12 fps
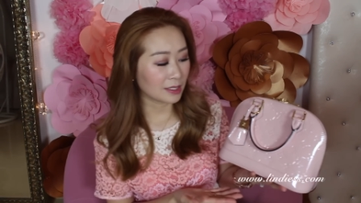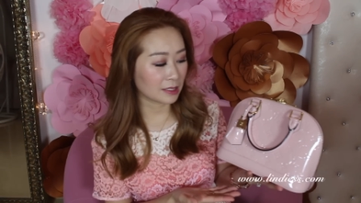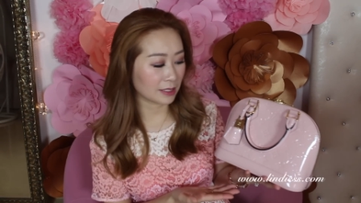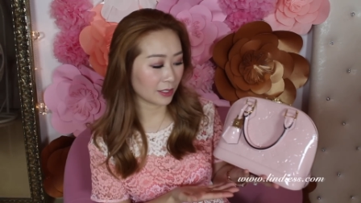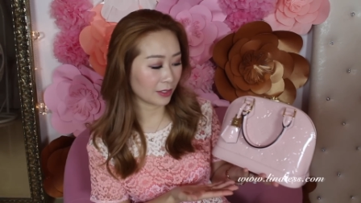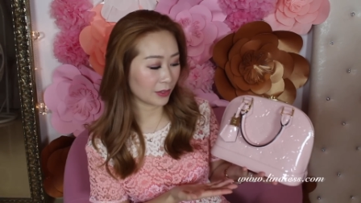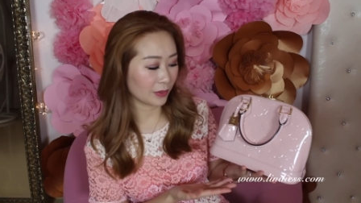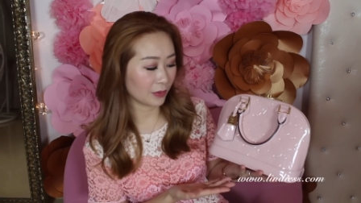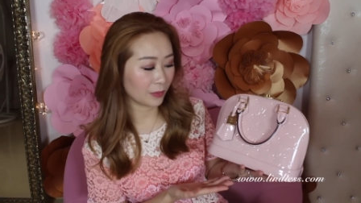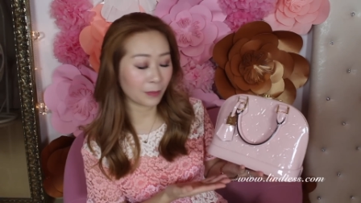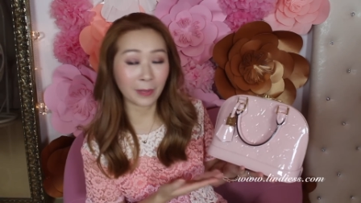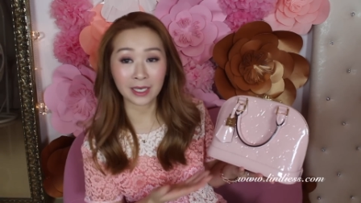
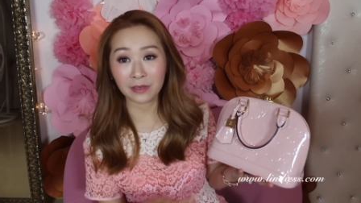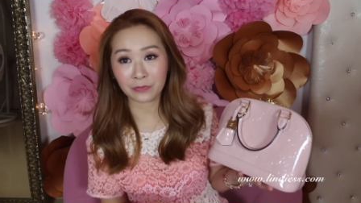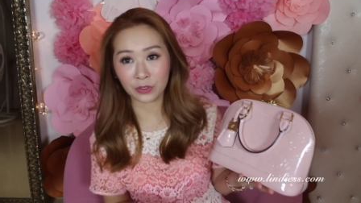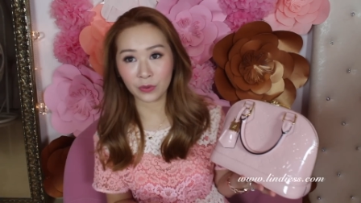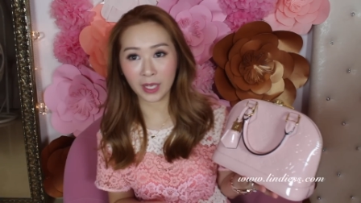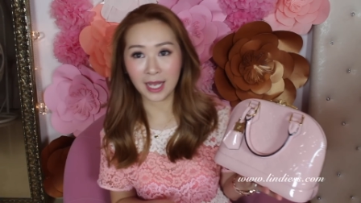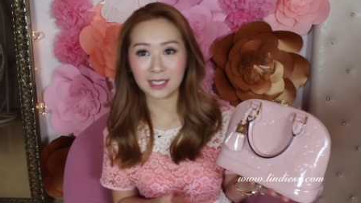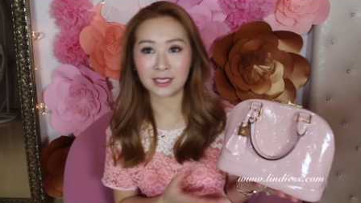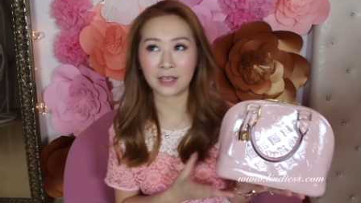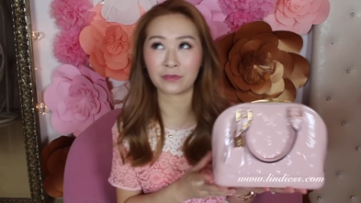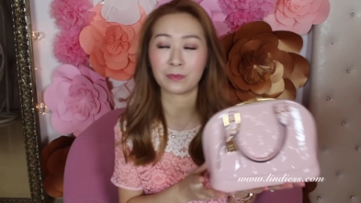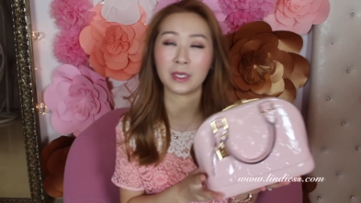So many of you guys
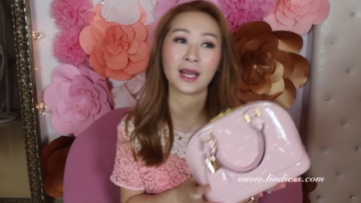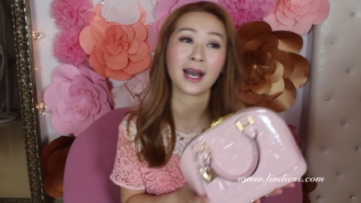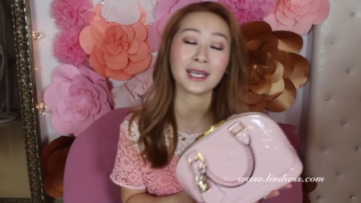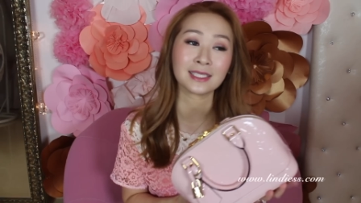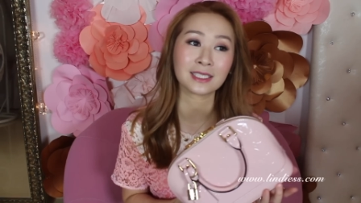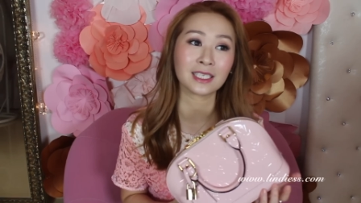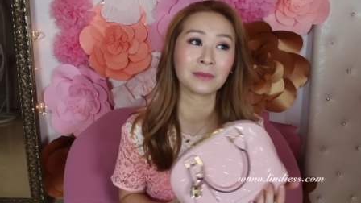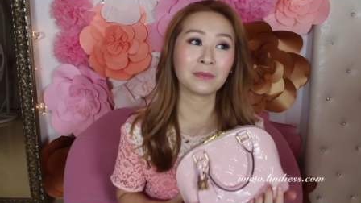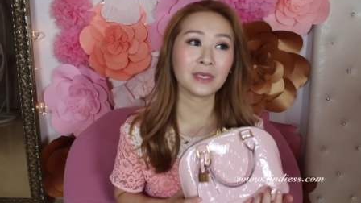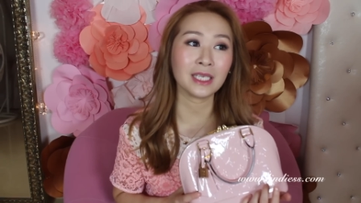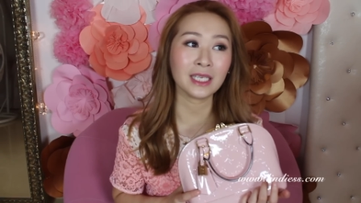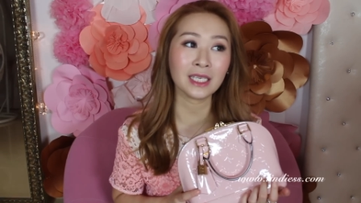have been asking
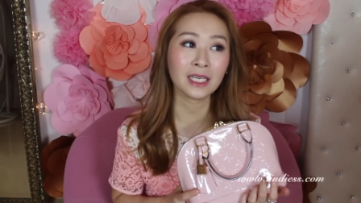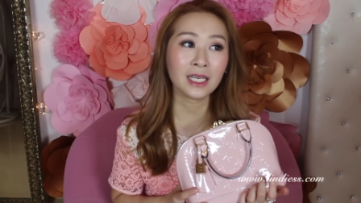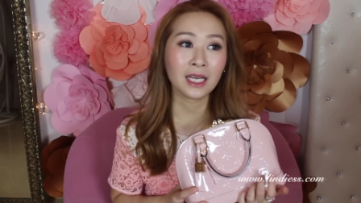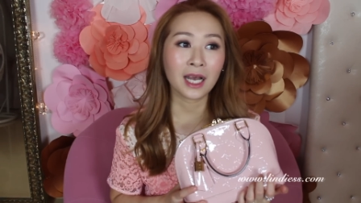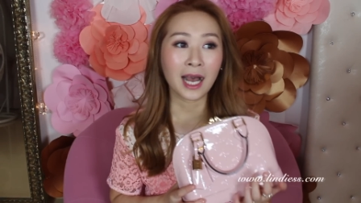me